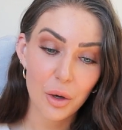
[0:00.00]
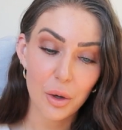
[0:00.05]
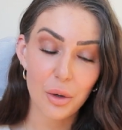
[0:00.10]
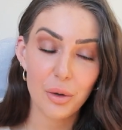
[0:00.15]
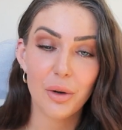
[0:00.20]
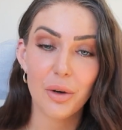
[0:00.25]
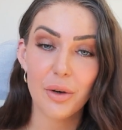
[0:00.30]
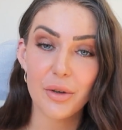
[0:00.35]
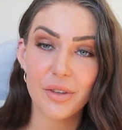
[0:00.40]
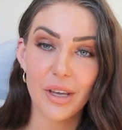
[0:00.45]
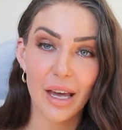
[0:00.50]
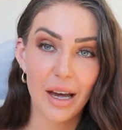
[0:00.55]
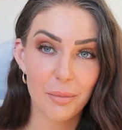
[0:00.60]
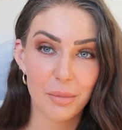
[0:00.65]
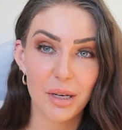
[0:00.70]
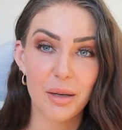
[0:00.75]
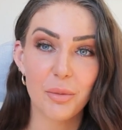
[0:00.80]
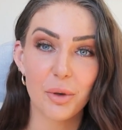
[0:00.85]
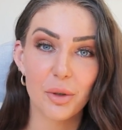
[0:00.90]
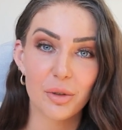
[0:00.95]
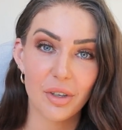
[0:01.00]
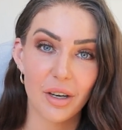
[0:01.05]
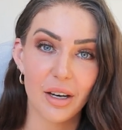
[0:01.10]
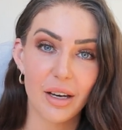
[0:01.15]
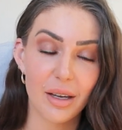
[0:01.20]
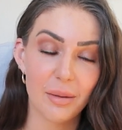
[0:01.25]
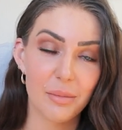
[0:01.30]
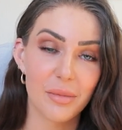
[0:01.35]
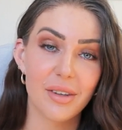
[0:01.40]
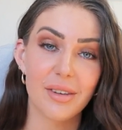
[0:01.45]
Who knows how many more
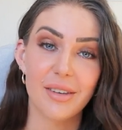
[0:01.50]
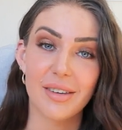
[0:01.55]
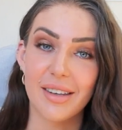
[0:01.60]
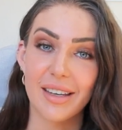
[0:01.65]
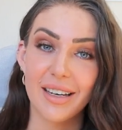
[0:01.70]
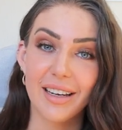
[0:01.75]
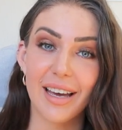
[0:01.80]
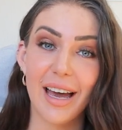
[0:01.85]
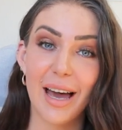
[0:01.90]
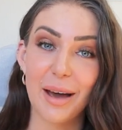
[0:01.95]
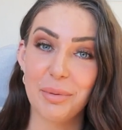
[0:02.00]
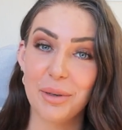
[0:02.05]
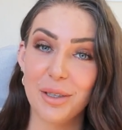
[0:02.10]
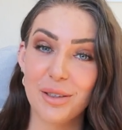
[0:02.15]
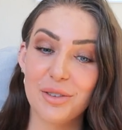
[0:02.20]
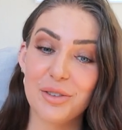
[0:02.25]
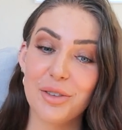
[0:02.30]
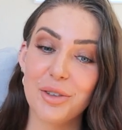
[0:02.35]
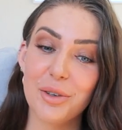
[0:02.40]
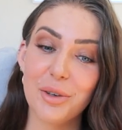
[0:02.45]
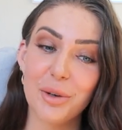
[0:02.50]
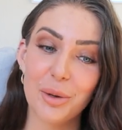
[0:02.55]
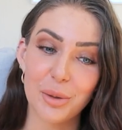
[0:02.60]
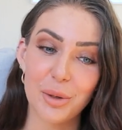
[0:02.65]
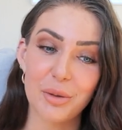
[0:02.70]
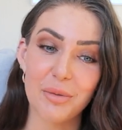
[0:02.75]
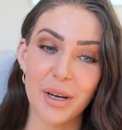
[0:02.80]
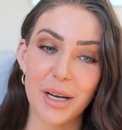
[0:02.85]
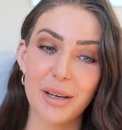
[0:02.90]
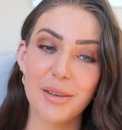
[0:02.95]
times this is gonna happen to
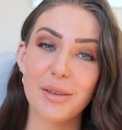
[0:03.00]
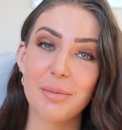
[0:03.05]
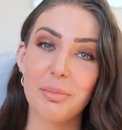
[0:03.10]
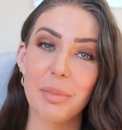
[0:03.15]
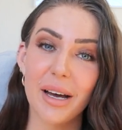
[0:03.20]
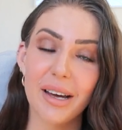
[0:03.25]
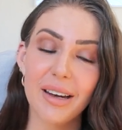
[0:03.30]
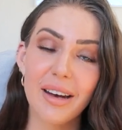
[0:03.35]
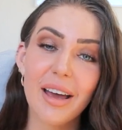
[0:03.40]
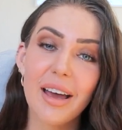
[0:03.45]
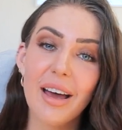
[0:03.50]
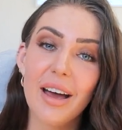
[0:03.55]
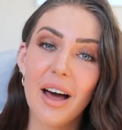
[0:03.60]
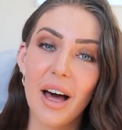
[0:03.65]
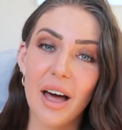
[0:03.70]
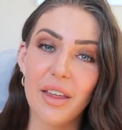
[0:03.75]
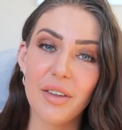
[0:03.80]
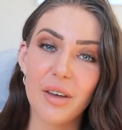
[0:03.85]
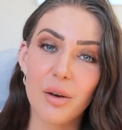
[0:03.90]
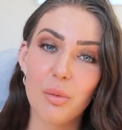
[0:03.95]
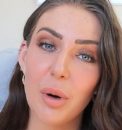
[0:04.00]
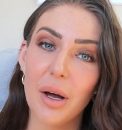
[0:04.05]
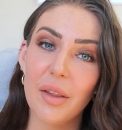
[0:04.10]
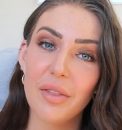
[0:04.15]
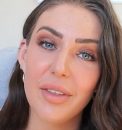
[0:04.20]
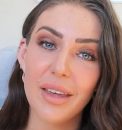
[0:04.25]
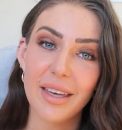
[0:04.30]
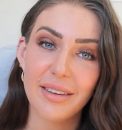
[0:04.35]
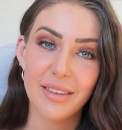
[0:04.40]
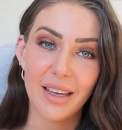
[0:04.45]
all of us, but I think
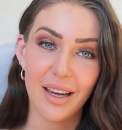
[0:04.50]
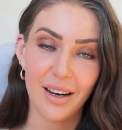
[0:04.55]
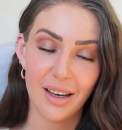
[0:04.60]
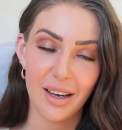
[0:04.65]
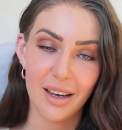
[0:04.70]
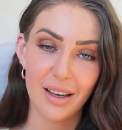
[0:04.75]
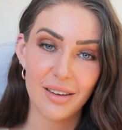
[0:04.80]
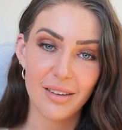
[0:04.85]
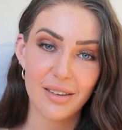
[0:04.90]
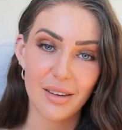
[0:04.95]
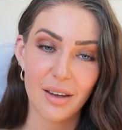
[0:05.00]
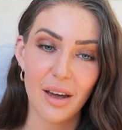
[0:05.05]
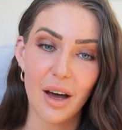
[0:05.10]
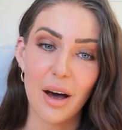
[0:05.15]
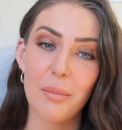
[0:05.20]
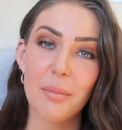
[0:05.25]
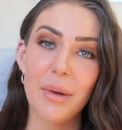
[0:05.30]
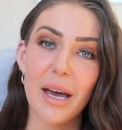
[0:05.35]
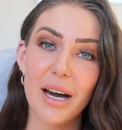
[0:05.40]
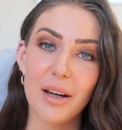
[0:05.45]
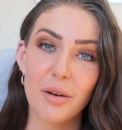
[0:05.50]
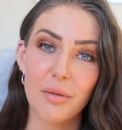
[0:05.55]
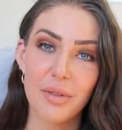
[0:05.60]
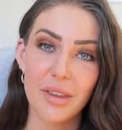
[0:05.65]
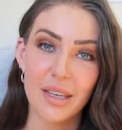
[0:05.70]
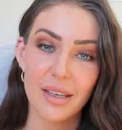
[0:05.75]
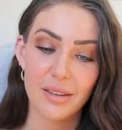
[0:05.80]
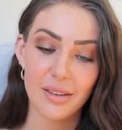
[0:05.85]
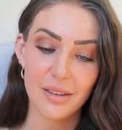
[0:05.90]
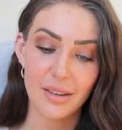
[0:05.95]
one thing that has come out of
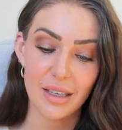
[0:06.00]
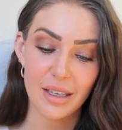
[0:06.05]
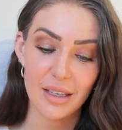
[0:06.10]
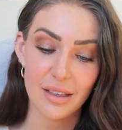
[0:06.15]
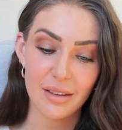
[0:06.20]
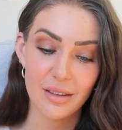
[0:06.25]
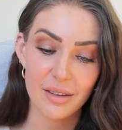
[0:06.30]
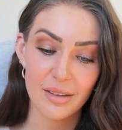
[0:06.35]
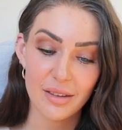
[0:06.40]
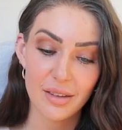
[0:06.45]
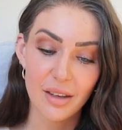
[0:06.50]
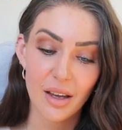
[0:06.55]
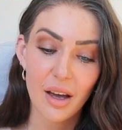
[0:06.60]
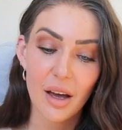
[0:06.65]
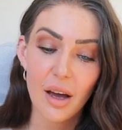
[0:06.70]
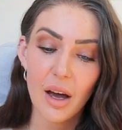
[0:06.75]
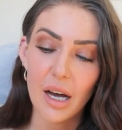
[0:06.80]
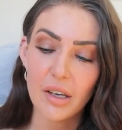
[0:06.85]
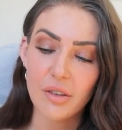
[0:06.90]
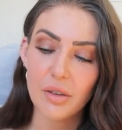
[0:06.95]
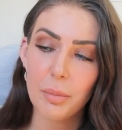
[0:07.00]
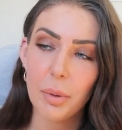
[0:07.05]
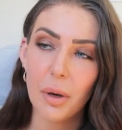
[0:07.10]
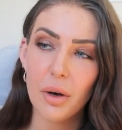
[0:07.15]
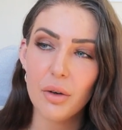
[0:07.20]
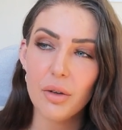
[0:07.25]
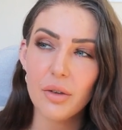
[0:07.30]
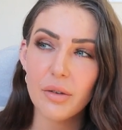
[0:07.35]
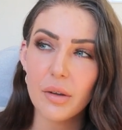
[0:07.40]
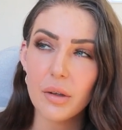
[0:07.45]
this is, I
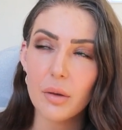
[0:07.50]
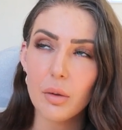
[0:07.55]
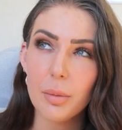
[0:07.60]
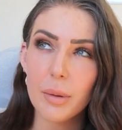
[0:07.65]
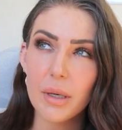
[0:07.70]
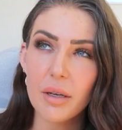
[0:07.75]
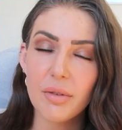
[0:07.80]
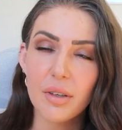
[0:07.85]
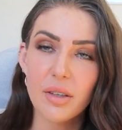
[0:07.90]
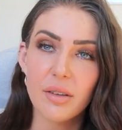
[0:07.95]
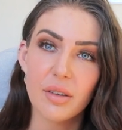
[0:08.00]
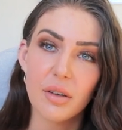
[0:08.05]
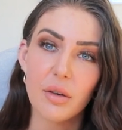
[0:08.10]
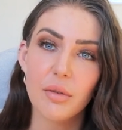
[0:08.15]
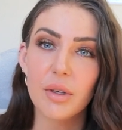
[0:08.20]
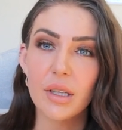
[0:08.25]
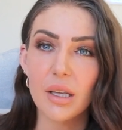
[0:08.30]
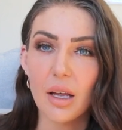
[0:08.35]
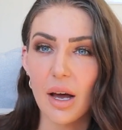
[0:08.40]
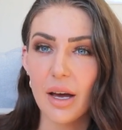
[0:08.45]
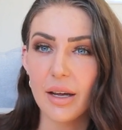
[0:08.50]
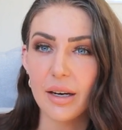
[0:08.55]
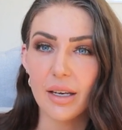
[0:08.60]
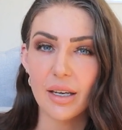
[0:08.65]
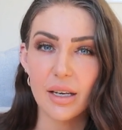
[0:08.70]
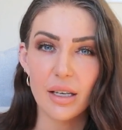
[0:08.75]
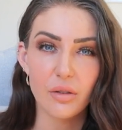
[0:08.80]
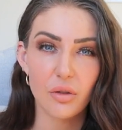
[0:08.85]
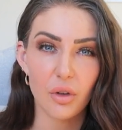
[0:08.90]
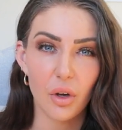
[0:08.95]
suppose, a little bit of a silver
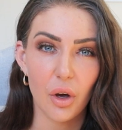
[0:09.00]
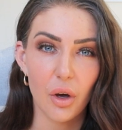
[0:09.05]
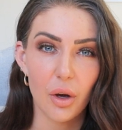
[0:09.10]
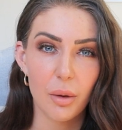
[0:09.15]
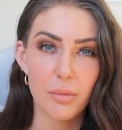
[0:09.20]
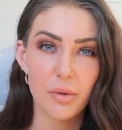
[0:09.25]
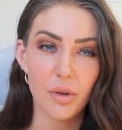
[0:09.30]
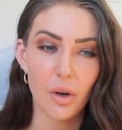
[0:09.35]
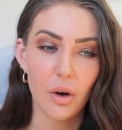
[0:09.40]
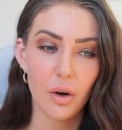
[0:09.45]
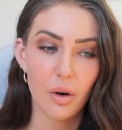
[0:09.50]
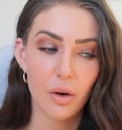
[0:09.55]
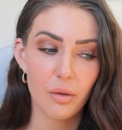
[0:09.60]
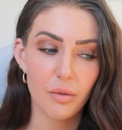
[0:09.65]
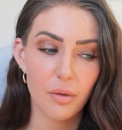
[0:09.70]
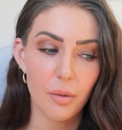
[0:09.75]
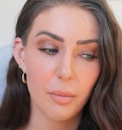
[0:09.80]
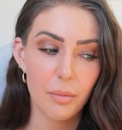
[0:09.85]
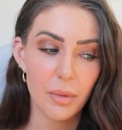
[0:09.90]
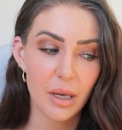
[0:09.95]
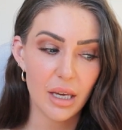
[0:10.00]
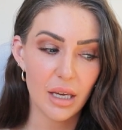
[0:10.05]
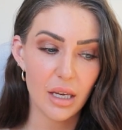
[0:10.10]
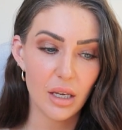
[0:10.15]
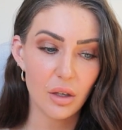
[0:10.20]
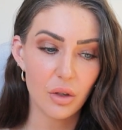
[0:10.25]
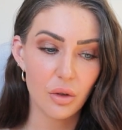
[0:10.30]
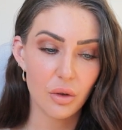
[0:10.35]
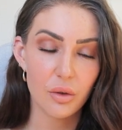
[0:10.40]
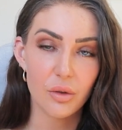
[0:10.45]
lining in terms of
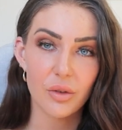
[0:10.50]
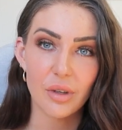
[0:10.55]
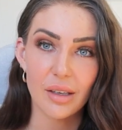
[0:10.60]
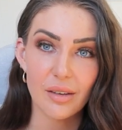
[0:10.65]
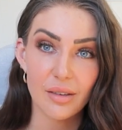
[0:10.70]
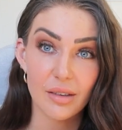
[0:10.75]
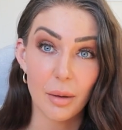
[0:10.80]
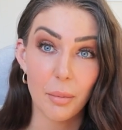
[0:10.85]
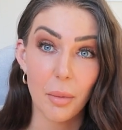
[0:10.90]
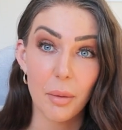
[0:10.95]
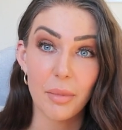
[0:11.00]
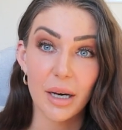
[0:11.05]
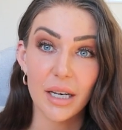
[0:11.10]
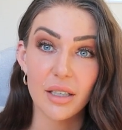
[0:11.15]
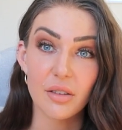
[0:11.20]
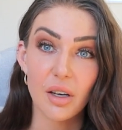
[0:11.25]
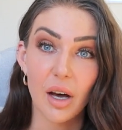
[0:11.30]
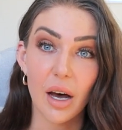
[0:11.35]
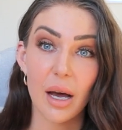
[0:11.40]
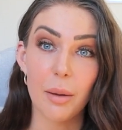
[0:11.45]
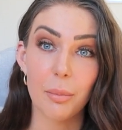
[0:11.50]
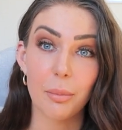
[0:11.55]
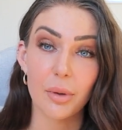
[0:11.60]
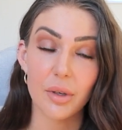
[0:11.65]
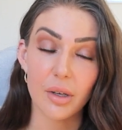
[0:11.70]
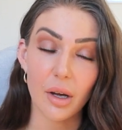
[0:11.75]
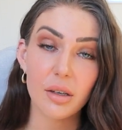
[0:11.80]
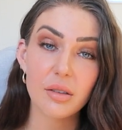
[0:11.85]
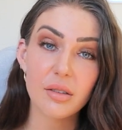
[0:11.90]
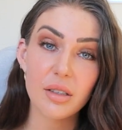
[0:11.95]
me using some of my time
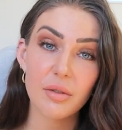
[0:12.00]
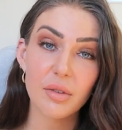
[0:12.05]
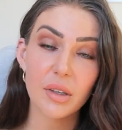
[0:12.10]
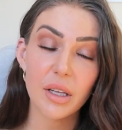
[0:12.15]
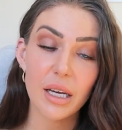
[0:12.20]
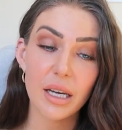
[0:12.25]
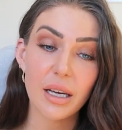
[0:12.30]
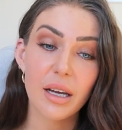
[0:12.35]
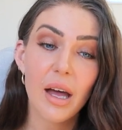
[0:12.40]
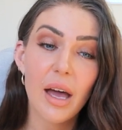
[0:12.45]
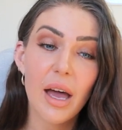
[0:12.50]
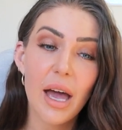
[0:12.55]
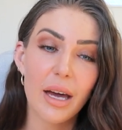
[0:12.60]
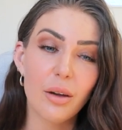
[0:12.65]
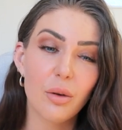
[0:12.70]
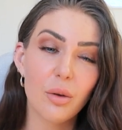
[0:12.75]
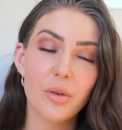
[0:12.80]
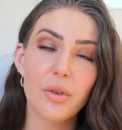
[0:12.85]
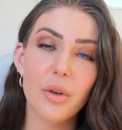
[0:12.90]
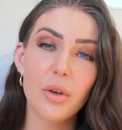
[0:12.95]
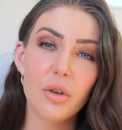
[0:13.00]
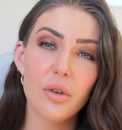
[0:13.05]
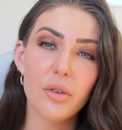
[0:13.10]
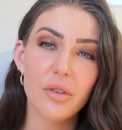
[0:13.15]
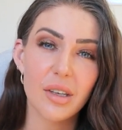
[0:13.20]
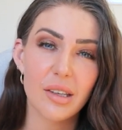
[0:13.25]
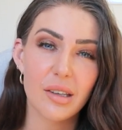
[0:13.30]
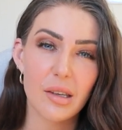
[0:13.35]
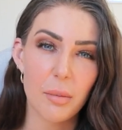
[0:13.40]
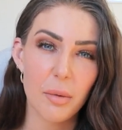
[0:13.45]
productively and also
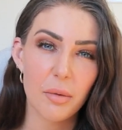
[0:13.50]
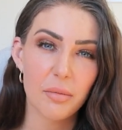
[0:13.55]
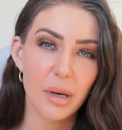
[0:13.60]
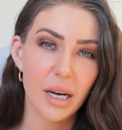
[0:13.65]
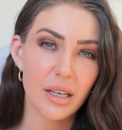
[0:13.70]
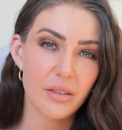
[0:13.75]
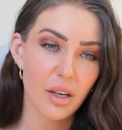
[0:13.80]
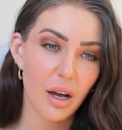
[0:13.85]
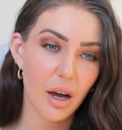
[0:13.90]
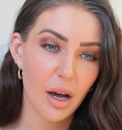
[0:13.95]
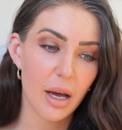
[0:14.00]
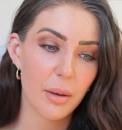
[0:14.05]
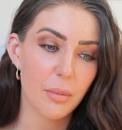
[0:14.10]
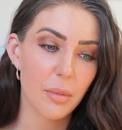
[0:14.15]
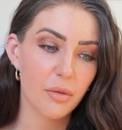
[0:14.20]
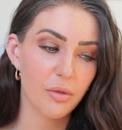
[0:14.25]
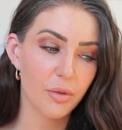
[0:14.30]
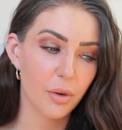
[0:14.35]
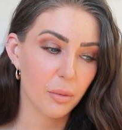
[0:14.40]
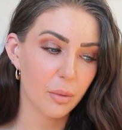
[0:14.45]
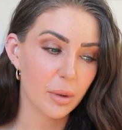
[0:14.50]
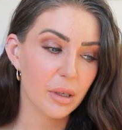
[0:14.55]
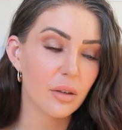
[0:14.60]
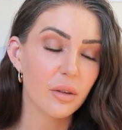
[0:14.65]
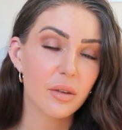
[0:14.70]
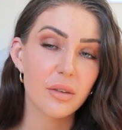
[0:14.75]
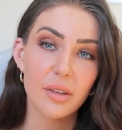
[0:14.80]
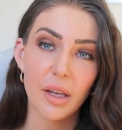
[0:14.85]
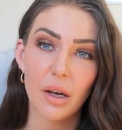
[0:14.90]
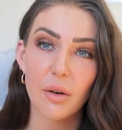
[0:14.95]
using some of my time for
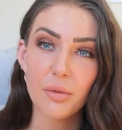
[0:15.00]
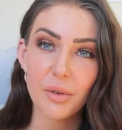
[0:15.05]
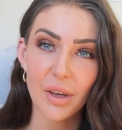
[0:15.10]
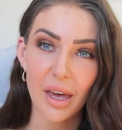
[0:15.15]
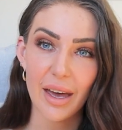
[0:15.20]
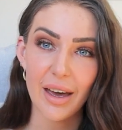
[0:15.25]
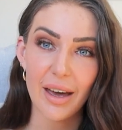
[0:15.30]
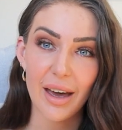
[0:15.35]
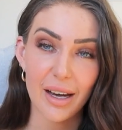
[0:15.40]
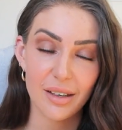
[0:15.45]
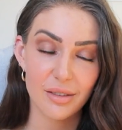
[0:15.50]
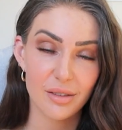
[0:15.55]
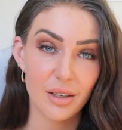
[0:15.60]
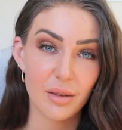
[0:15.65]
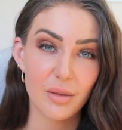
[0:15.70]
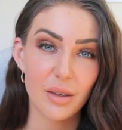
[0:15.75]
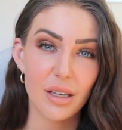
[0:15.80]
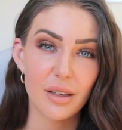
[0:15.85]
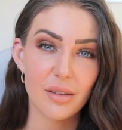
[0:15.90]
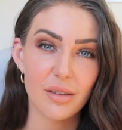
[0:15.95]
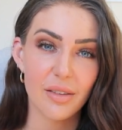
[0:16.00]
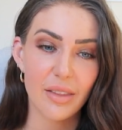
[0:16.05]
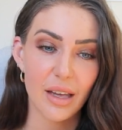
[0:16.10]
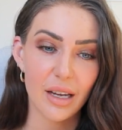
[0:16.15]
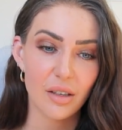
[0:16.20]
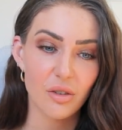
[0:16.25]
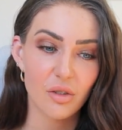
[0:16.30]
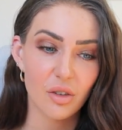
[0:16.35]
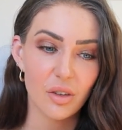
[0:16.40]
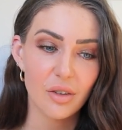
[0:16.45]
real self-care activities
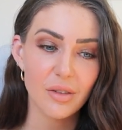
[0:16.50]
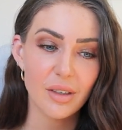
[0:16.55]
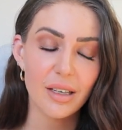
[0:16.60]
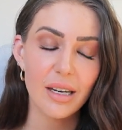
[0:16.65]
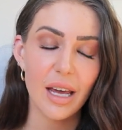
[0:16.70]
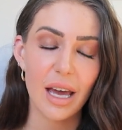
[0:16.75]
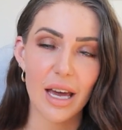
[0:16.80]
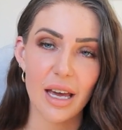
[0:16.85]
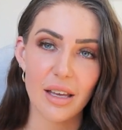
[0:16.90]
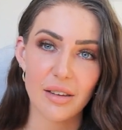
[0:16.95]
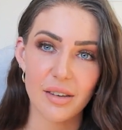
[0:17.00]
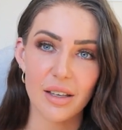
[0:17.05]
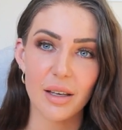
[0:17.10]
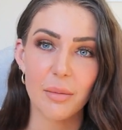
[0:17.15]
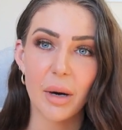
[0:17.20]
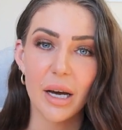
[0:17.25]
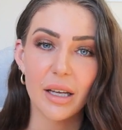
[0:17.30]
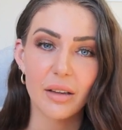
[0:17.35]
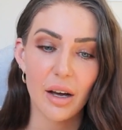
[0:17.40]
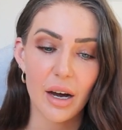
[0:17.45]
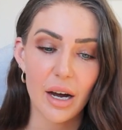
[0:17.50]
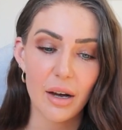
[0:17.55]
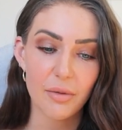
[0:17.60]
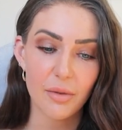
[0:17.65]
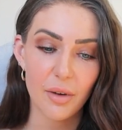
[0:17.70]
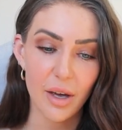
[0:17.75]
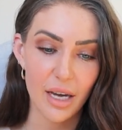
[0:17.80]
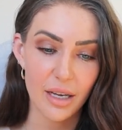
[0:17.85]
that are just enhancing my life.